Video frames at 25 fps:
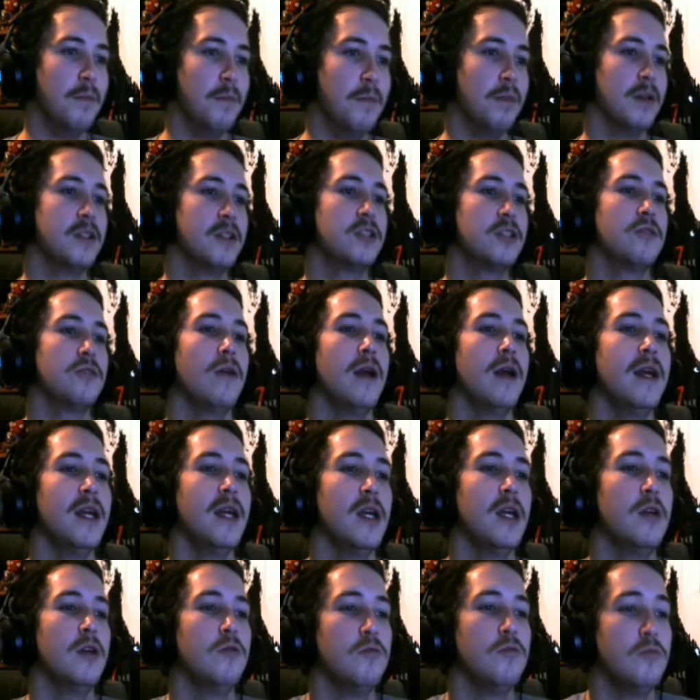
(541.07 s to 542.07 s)
Blood Strike
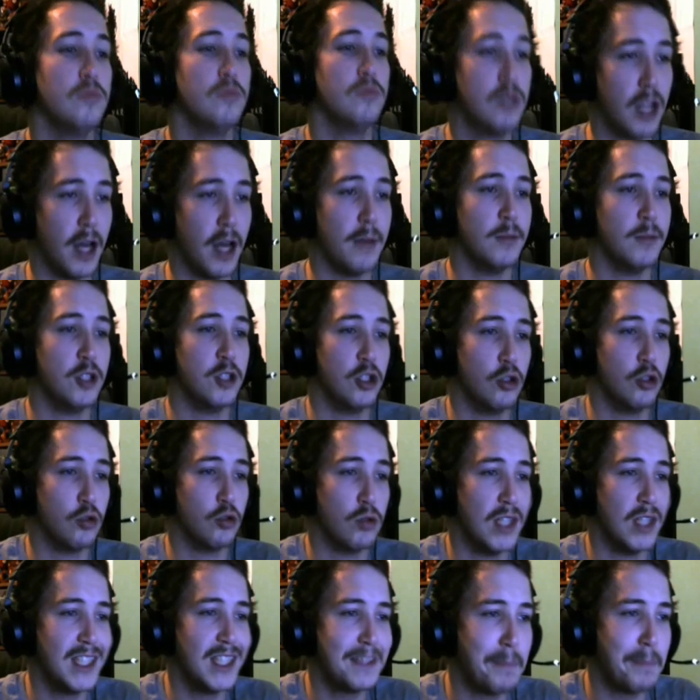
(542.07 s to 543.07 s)
and damage
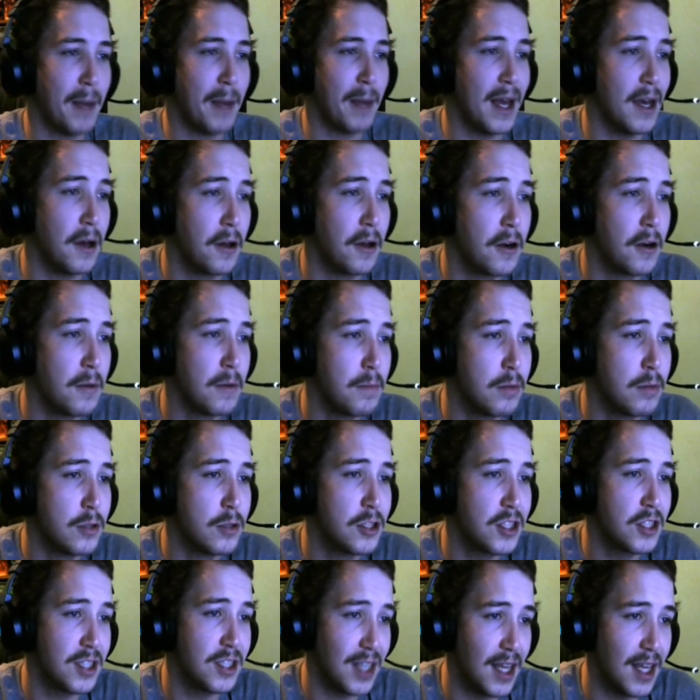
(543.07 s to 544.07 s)
increased by
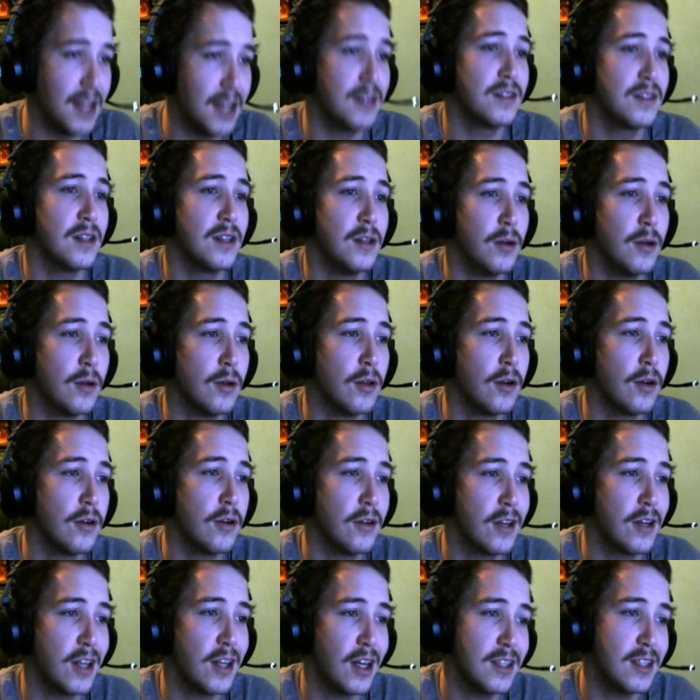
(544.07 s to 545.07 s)
100%. It no
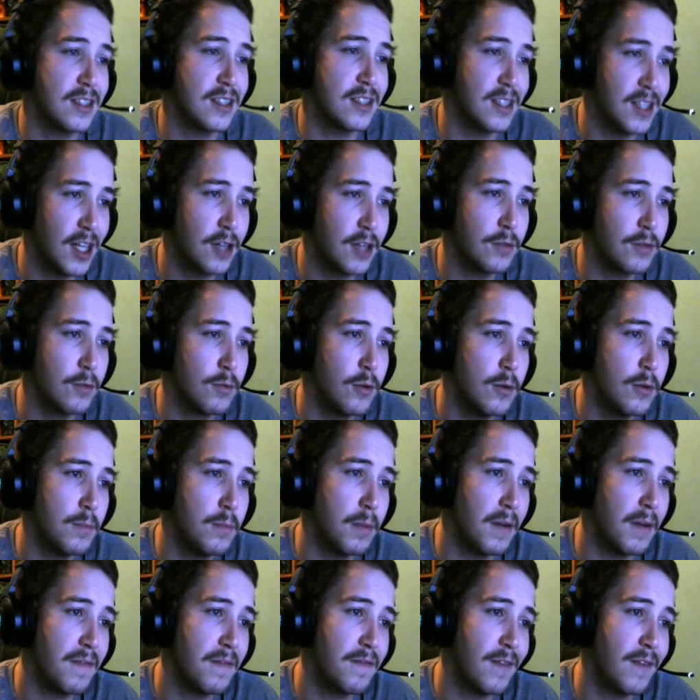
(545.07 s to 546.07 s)
longer costs a death rune,
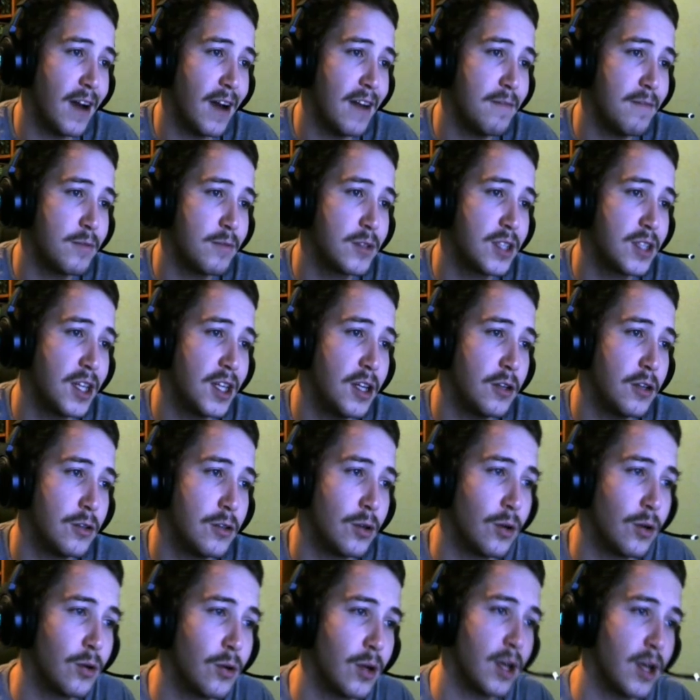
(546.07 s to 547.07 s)
but 5% of your
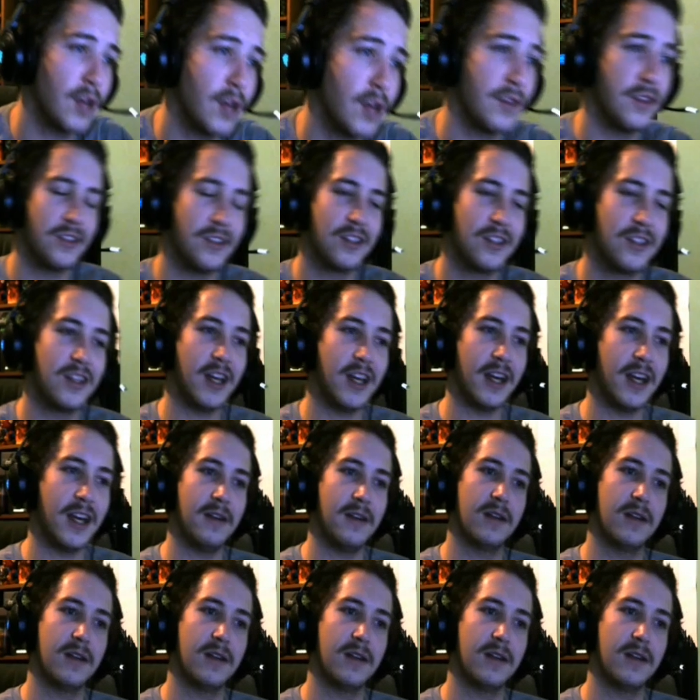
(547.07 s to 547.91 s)
total health instead.